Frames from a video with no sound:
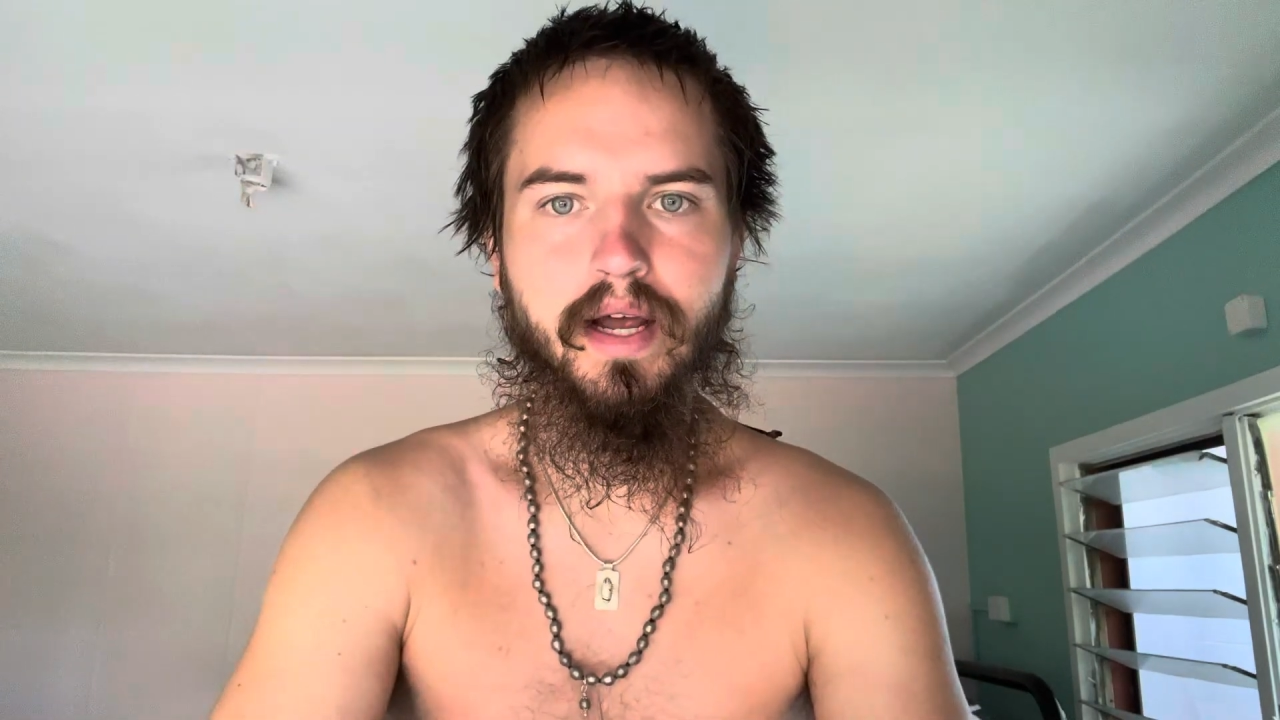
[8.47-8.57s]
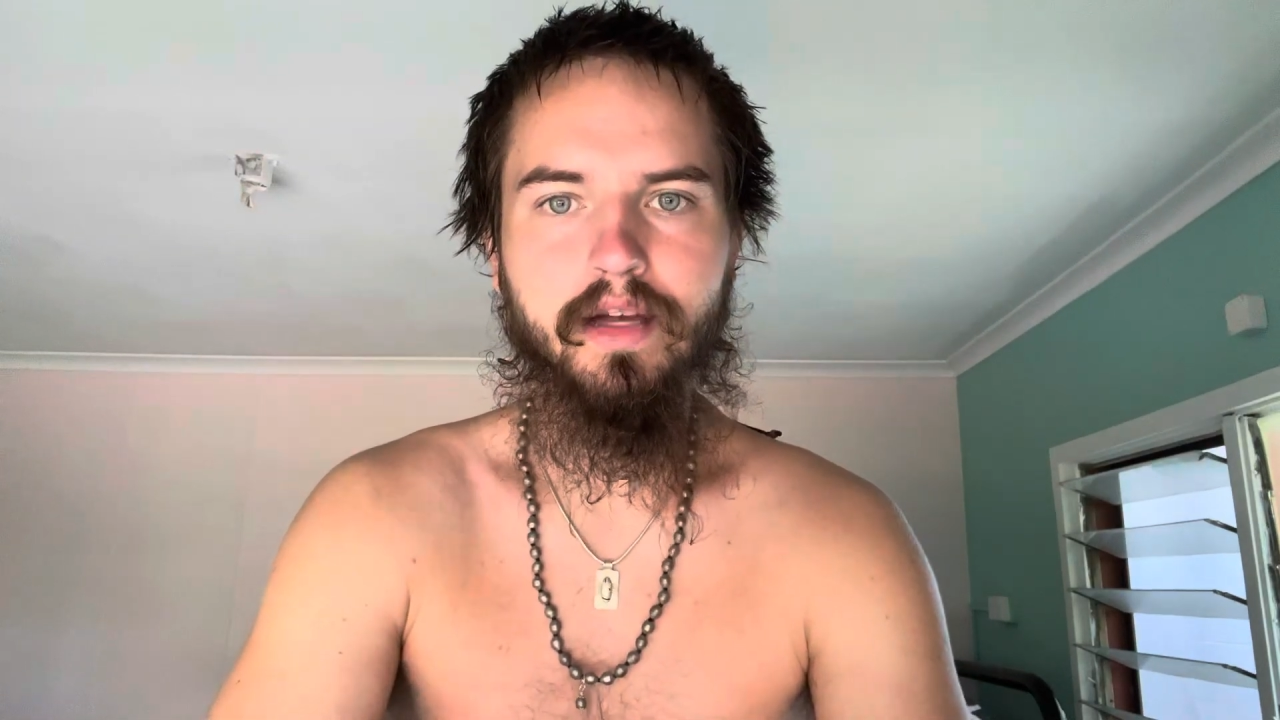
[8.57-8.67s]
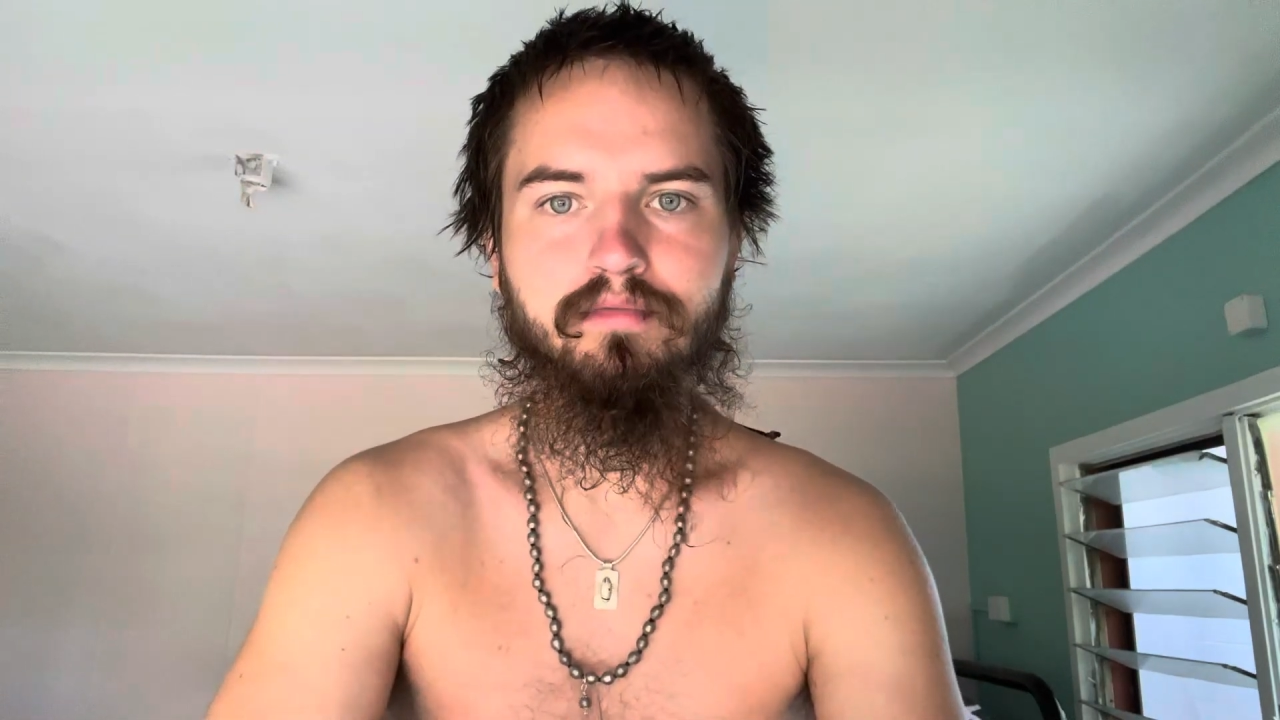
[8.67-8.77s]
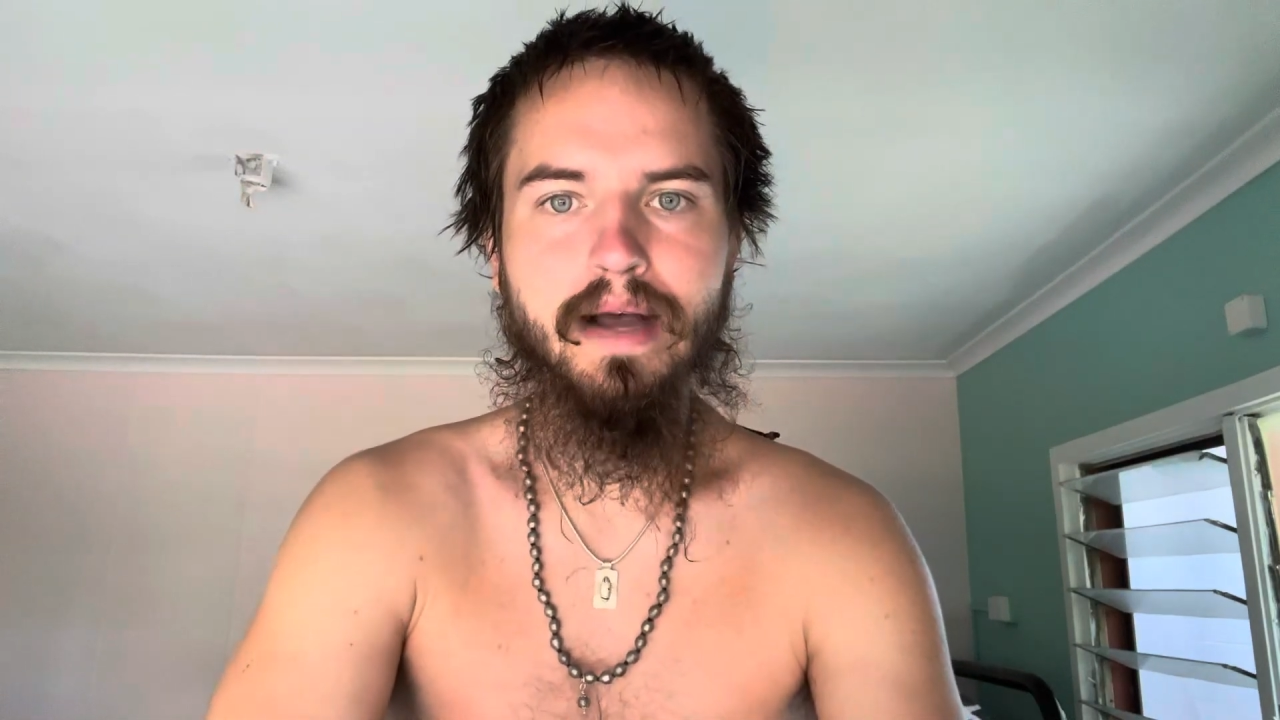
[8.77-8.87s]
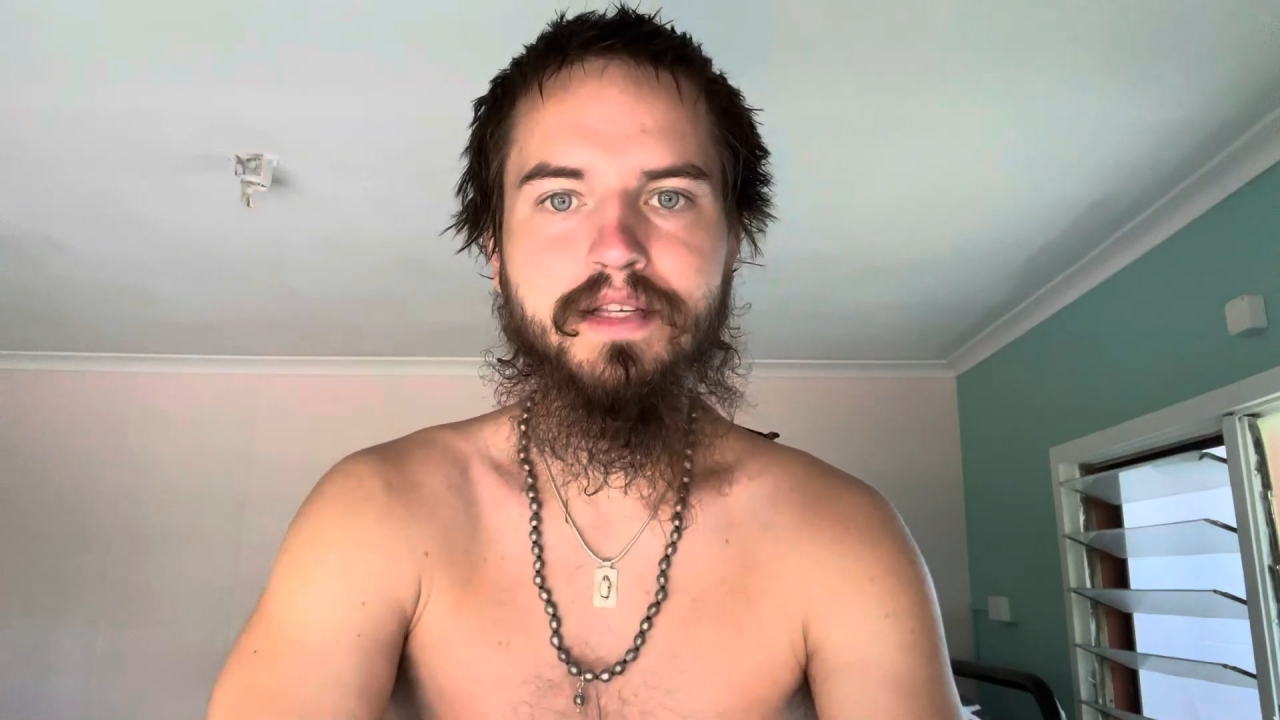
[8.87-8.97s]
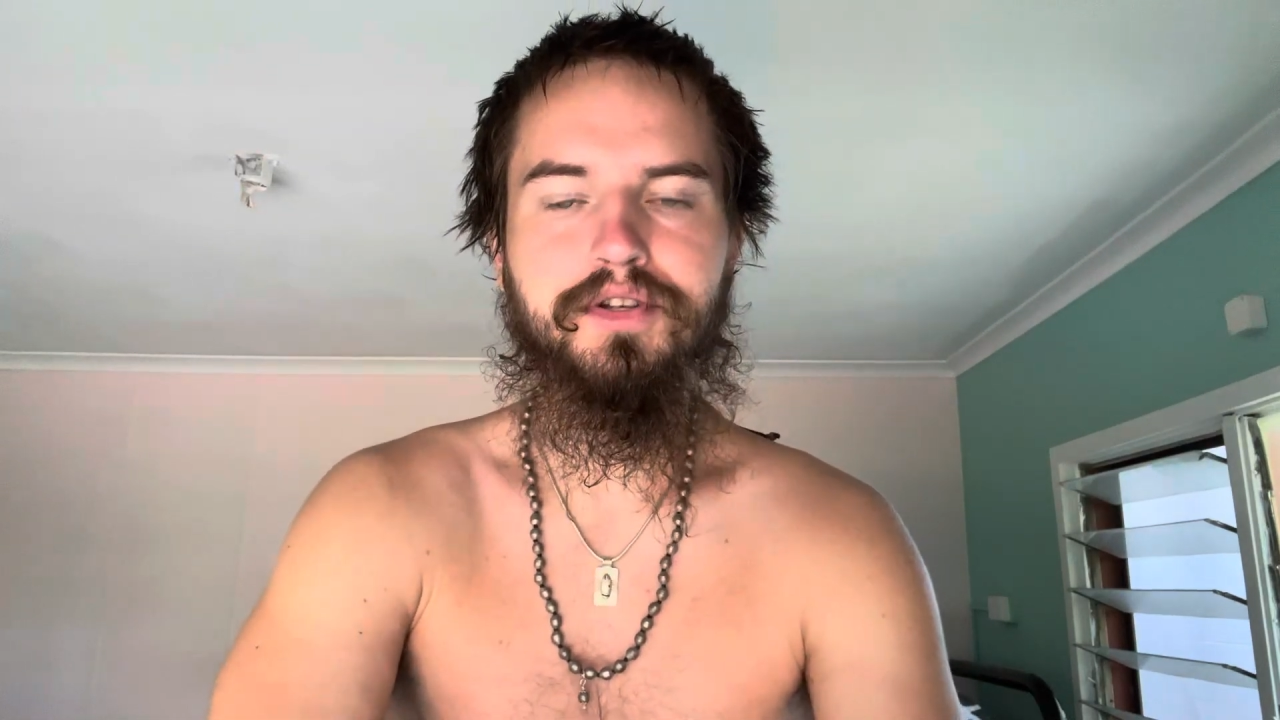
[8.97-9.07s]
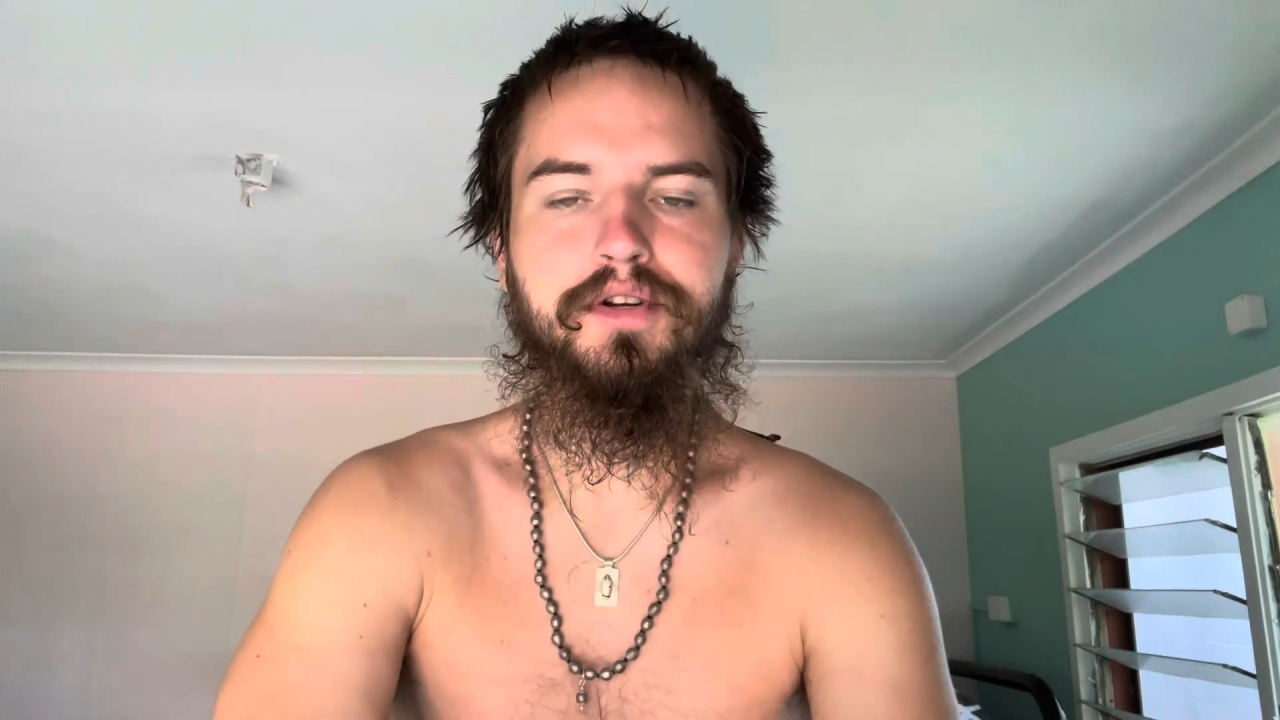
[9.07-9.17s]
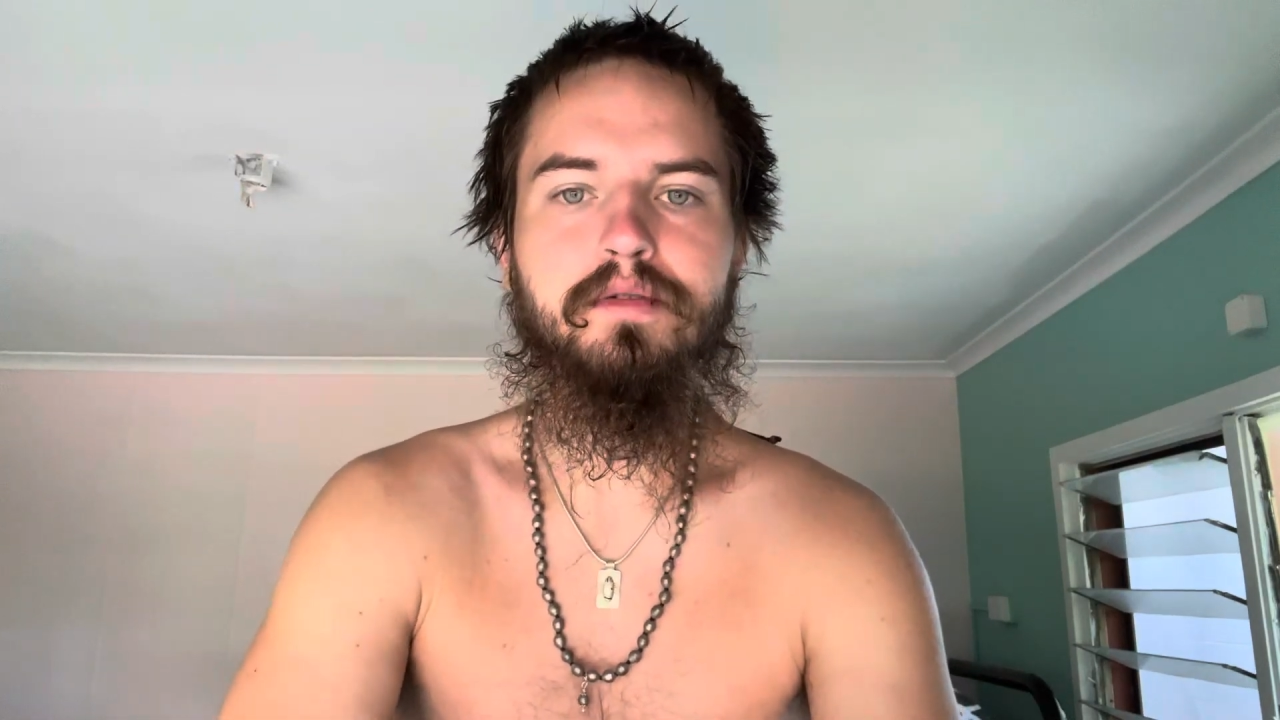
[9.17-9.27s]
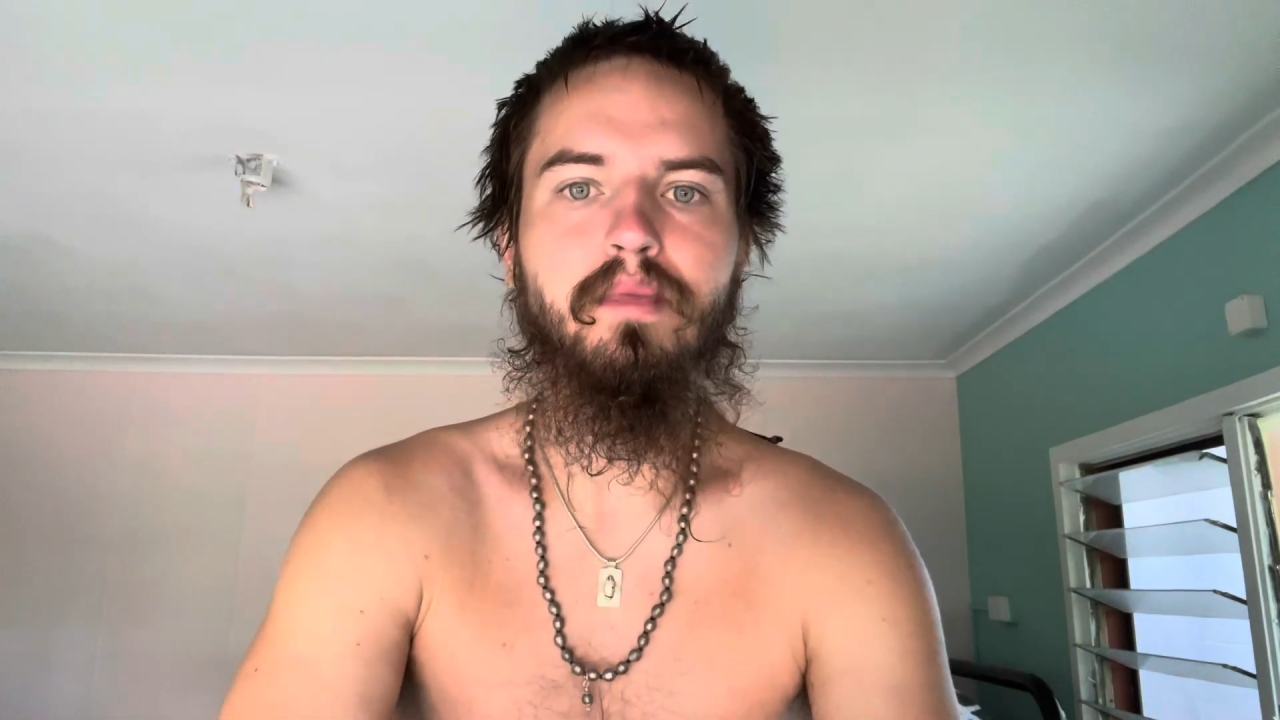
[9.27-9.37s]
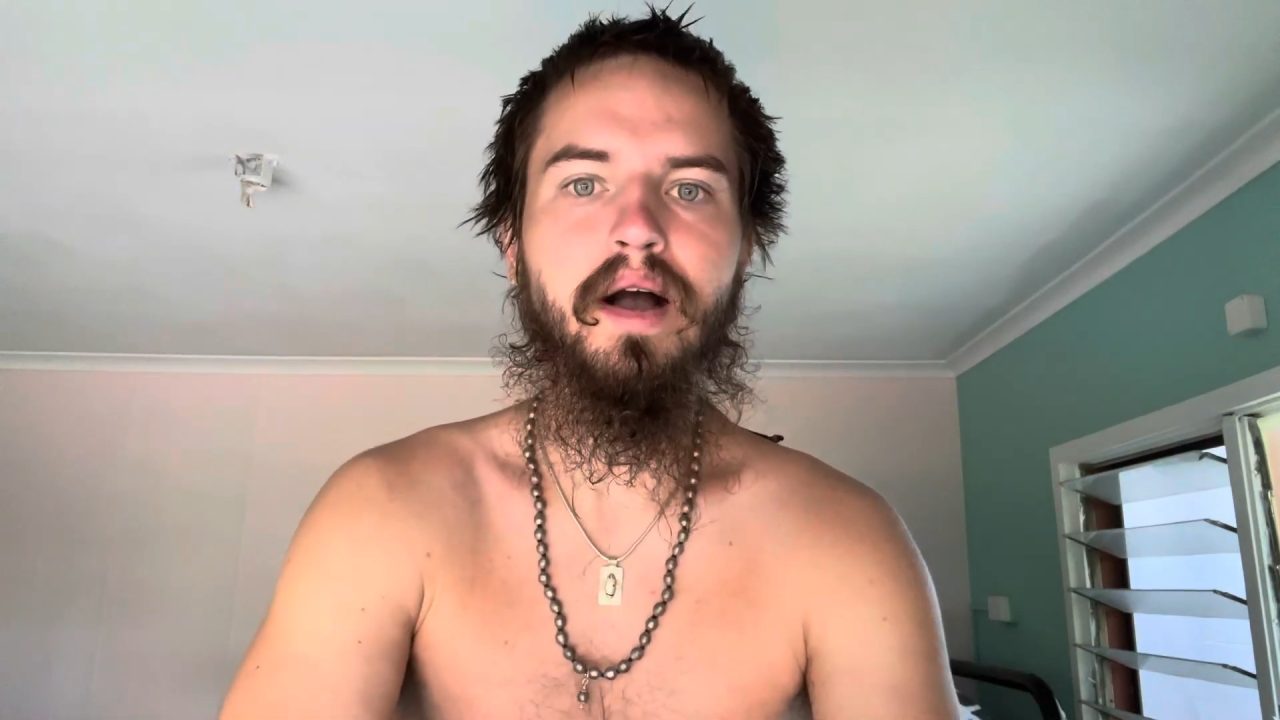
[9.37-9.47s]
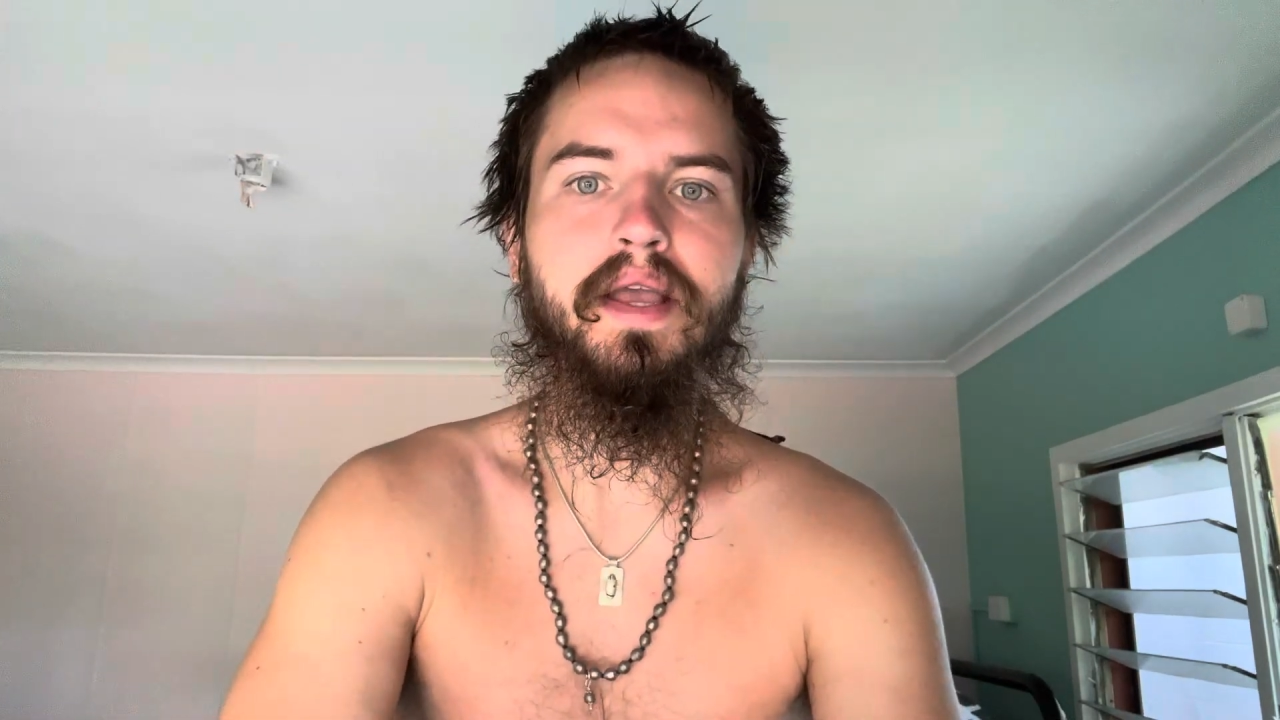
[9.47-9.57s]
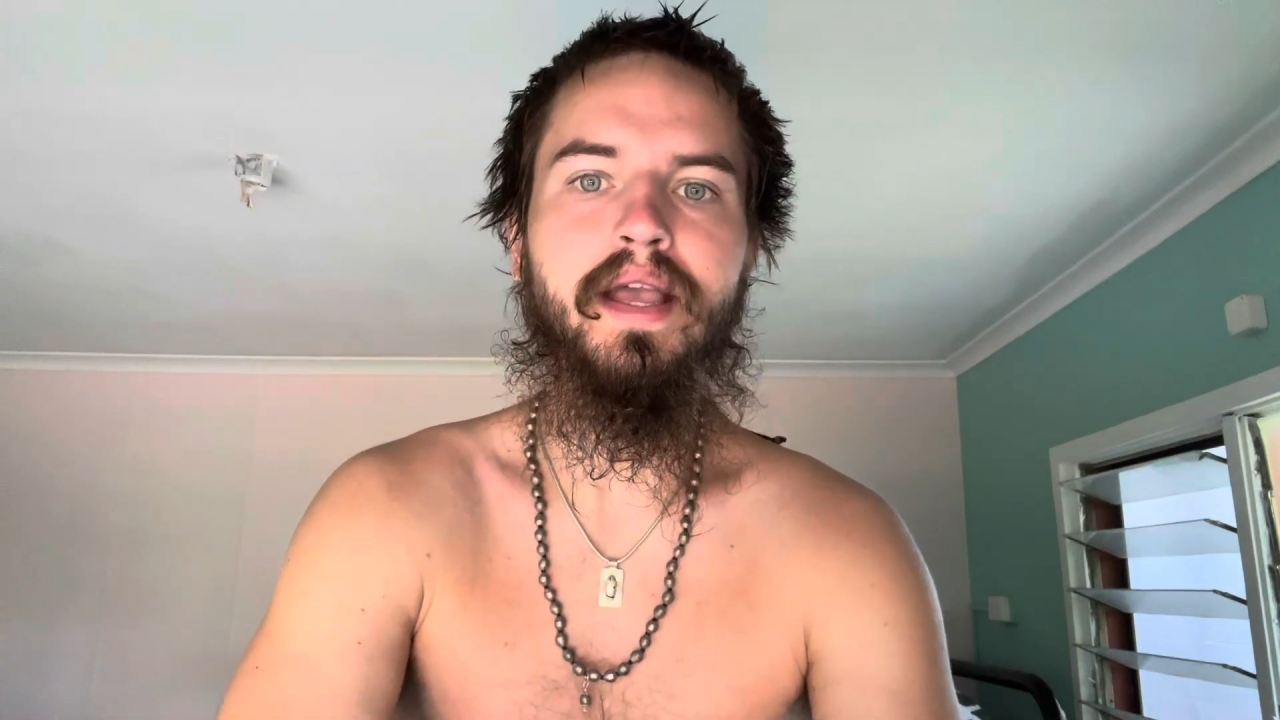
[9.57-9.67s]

have mastered my